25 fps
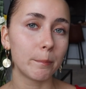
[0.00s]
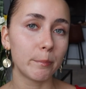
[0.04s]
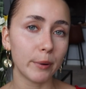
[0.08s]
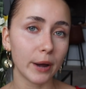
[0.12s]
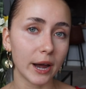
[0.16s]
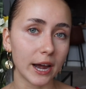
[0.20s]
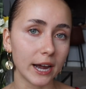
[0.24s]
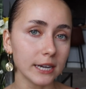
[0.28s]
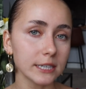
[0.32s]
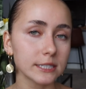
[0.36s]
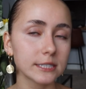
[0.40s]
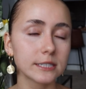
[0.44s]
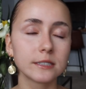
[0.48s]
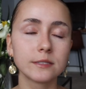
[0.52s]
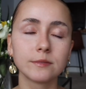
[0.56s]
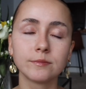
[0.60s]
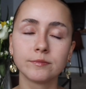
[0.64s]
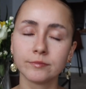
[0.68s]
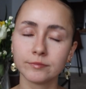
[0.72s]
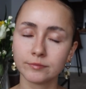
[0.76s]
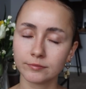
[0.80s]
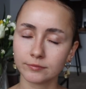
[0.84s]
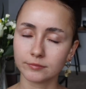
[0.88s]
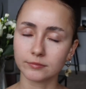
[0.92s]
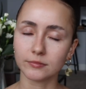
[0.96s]
but
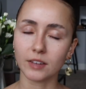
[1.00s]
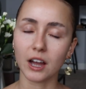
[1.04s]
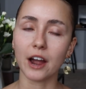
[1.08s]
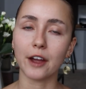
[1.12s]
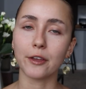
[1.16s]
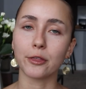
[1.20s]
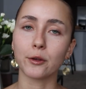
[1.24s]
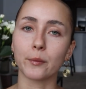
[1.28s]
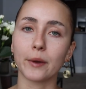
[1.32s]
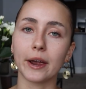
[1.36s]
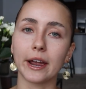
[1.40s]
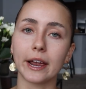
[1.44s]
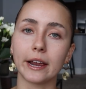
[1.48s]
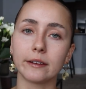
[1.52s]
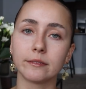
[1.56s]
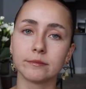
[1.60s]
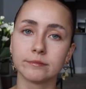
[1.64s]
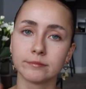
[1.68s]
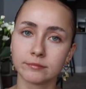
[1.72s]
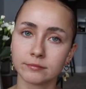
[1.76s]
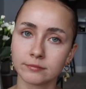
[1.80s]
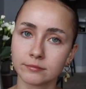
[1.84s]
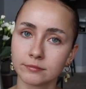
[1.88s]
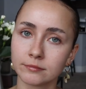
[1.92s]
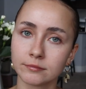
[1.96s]
either way,
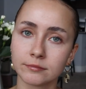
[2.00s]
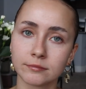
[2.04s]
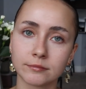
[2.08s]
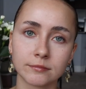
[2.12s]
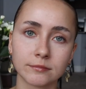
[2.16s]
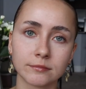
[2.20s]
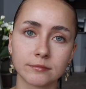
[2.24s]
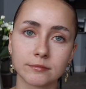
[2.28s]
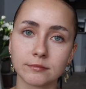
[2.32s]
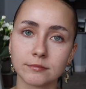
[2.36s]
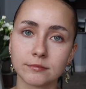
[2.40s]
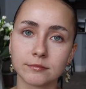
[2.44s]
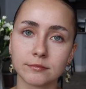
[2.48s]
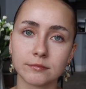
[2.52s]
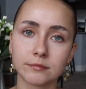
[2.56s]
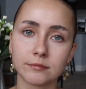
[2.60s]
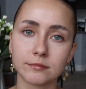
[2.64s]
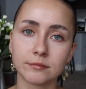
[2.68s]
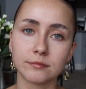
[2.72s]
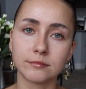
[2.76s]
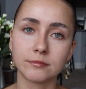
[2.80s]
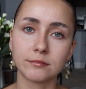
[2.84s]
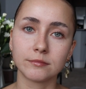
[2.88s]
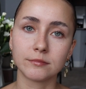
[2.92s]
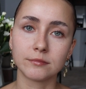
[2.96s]

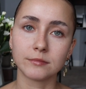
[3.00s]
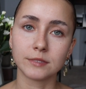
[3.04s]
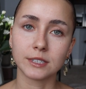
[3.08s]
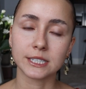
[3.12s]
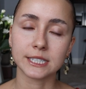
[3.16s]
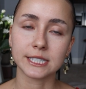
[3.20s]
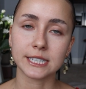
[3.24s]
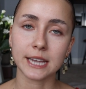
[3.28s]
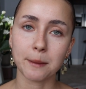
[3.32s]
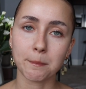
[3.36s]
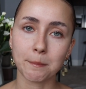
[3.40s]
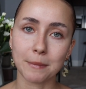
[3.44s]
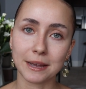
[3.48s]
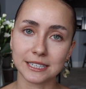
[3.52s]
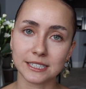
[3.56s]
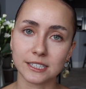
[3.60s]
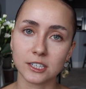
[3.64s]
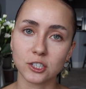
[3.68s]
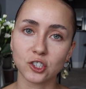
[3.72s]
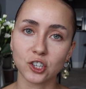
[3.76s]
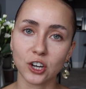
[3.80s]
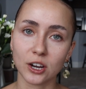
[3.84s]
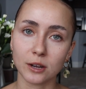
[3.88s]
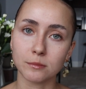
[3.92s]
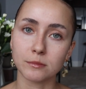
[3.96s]
the same
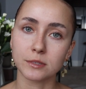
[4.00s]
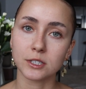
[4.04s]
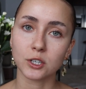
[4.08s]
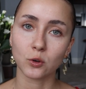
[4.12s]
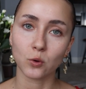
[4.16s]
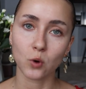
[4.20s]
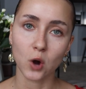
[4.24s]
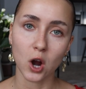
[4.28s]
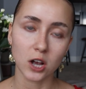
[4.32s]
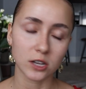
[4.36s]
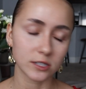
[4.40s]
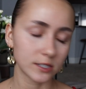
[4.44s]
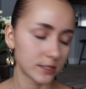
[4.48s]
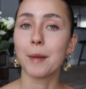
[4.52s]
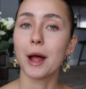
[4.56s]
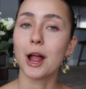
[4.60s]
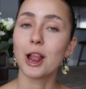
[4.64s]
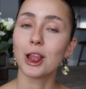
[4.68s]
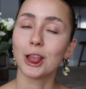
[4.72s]
message comes across.